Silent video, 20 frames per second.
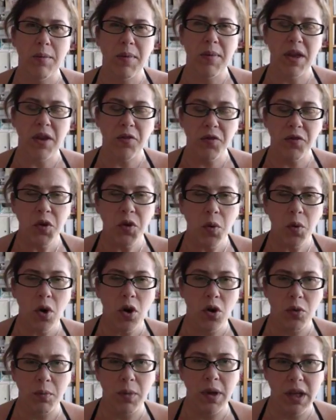If you are
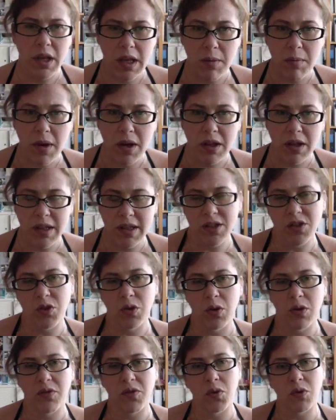on my email list,
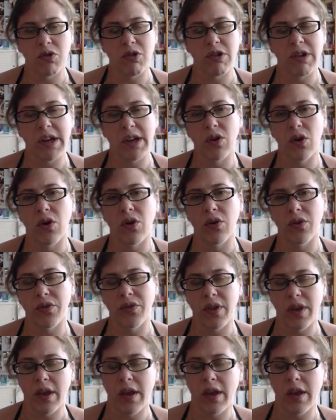you'll have already got
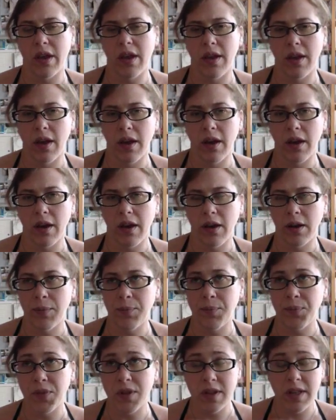the
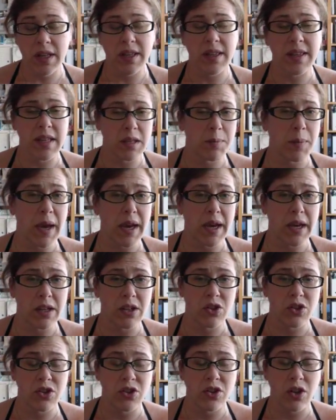
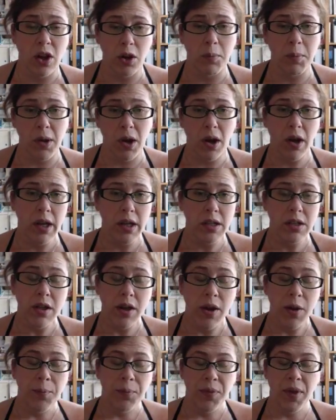6-page startup guide,
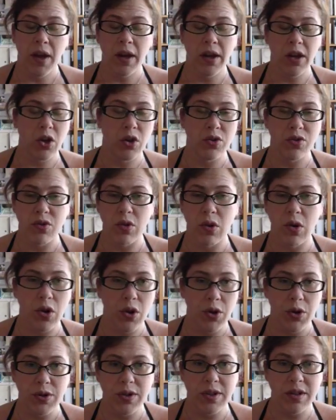and it goes through
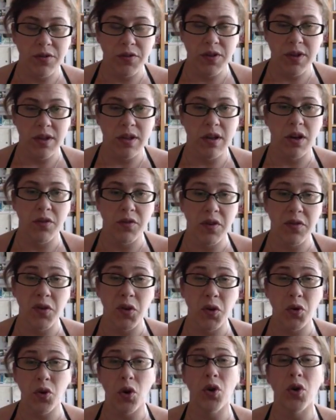loads of different stuff. If
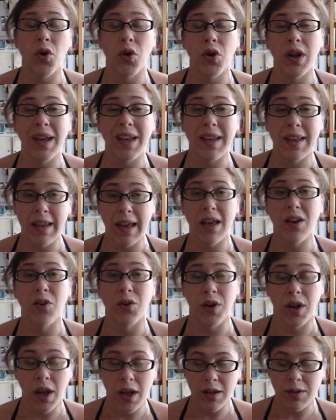you're not on it, get
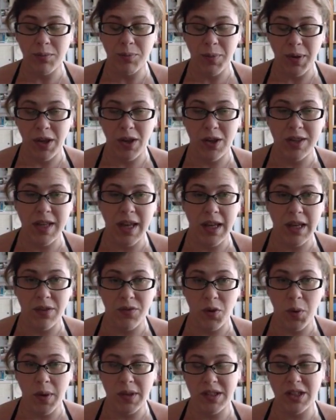on it, because I
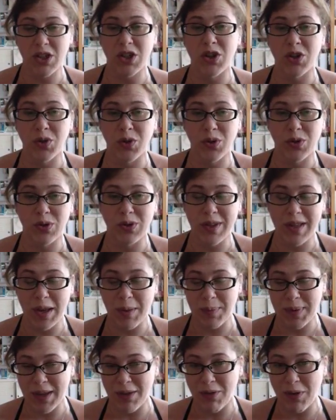give you additional
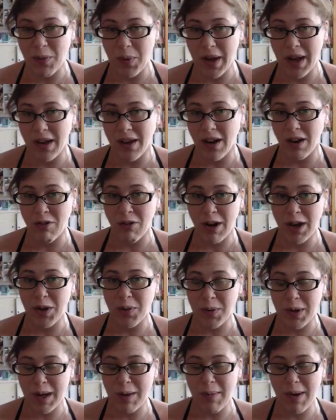tips every week. I write
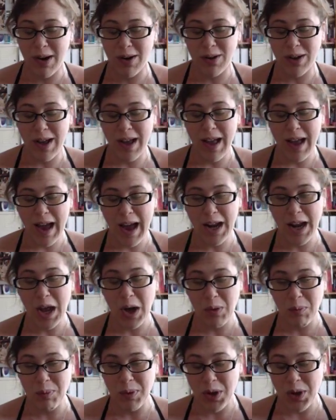you an email and
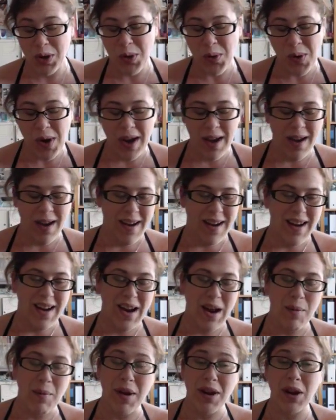help you,
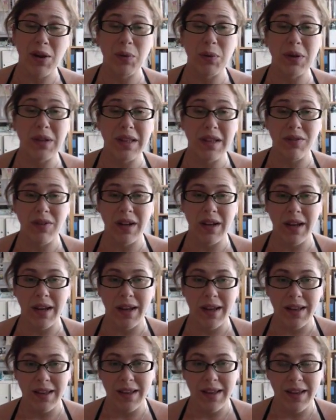and I will leave a
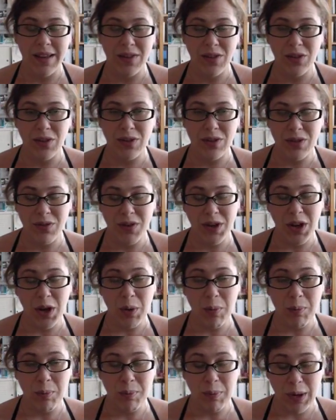link in the
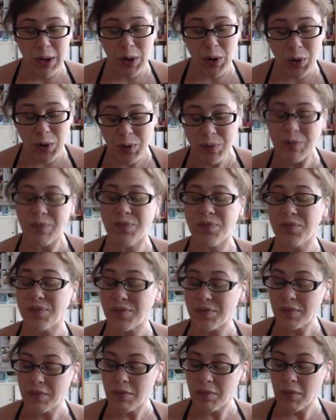video below,
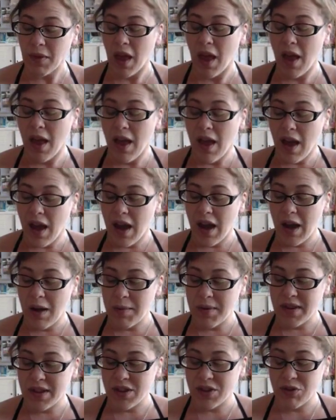
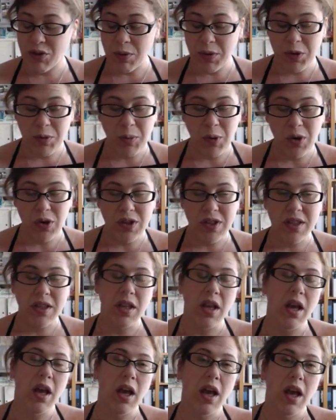in the description box.
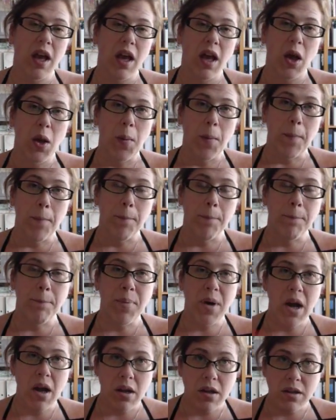
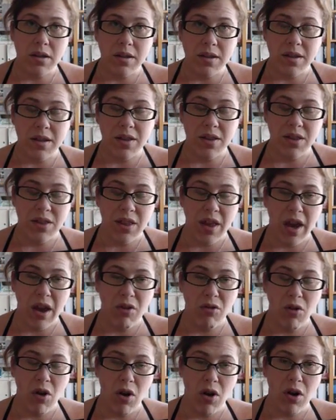But
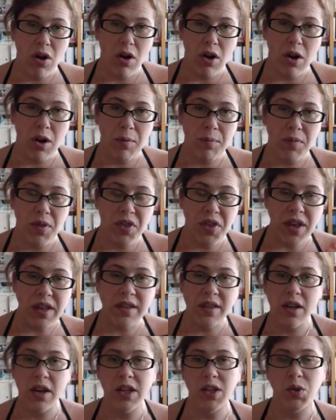there are
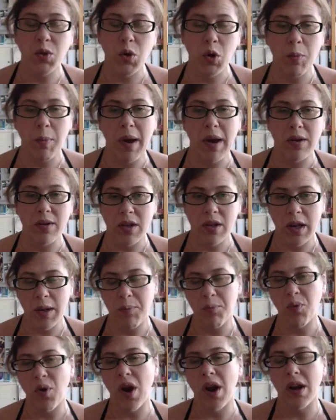things that I talk about, so
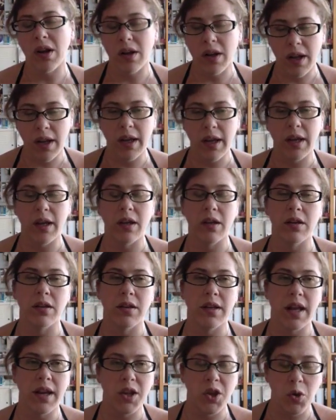like branding
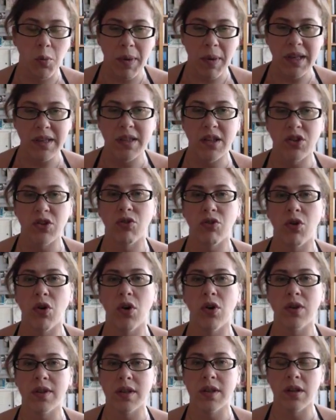and getting your message
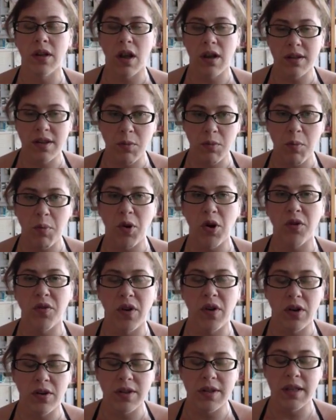across and customer
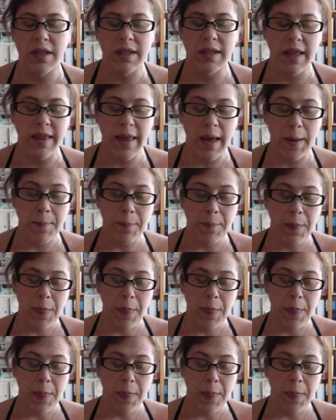profiles, things like that.